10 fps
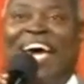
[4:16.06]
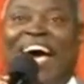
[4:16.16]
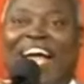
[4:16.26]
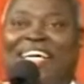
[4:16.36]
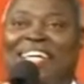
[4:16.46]

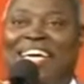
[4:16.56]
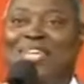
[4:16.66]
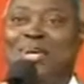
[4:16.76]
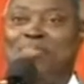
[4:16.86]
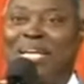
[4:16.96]
And there
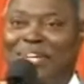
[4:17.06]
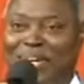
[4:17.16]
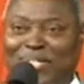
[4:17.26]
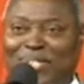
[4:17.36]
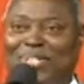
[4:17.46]
you'll be
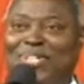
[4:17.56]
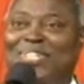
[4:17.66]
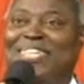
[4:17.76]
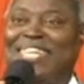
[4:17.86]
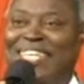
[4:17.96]

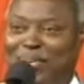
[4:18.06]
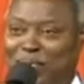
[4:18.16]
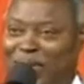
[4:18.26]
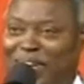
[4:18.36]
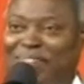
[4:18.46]
nurtured in the
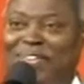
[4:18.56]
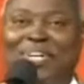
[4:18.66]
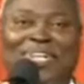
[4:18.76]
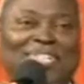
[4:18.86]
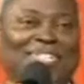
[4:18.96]
word of
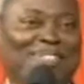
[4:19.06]
God.